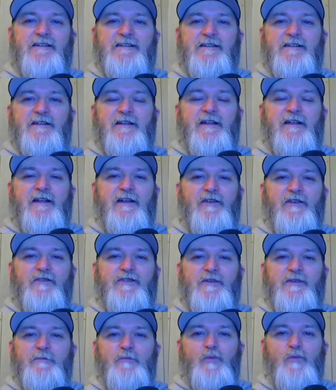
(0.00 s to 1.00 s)
hear
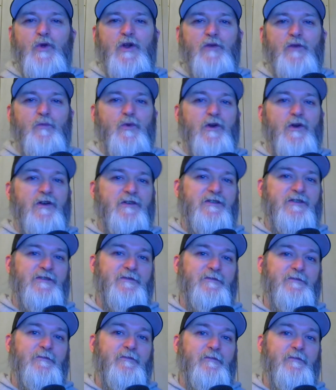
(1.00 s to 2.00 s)
some weird words
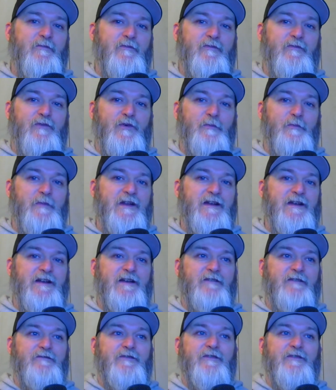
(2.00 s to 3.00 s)
for meaning
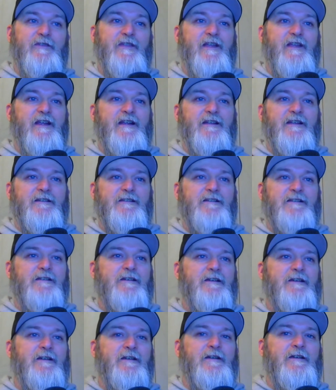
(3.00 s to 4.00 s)
of things,
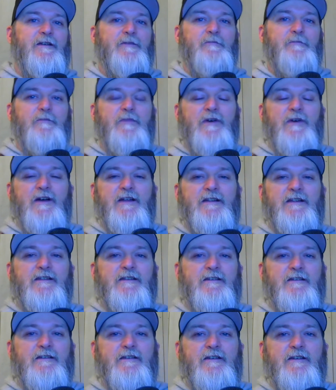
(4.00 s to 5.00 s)
but
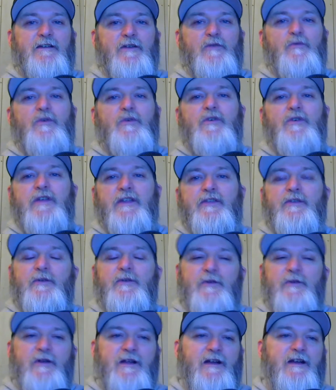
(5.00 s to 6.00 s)
we'll get through
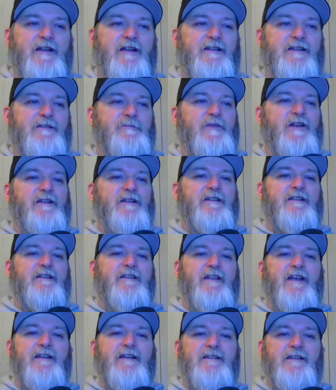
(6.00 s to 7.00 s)
it, guys. But
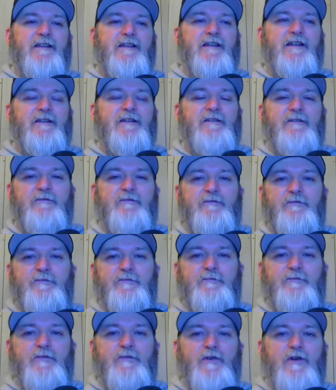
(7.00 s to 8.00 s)
thanks again
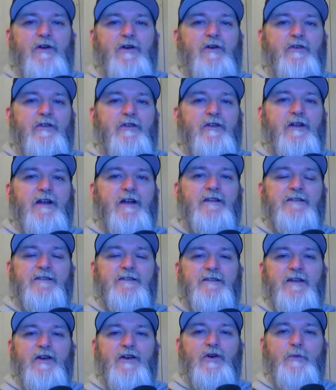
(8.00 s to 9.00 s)
for all you guys'
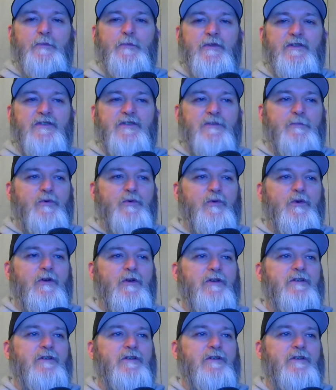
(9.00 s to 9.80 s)
help and support